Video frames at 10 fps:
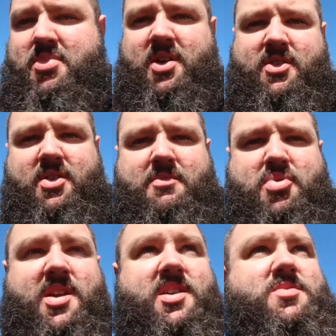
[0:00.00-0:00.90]
but I thought I'd
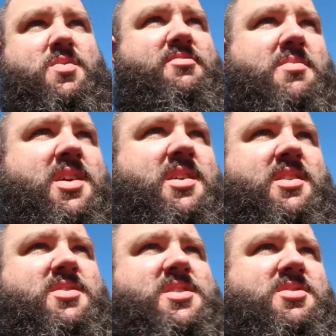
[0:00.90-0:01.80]
bring his with me
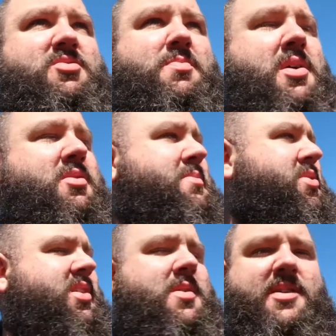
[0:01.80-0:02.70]
because it's called
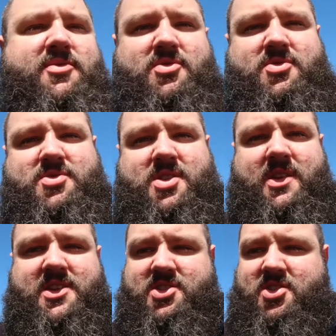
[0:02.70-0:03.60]
Pokemon Go after all so
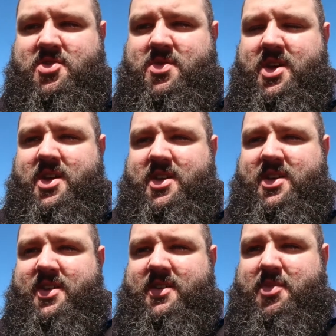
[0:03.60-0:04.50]
let's do
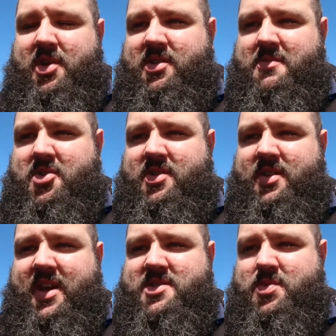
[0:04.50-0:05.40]
Pokemon
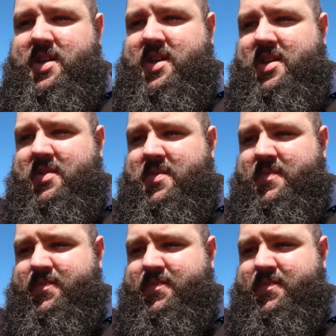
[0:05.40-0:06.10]
as we go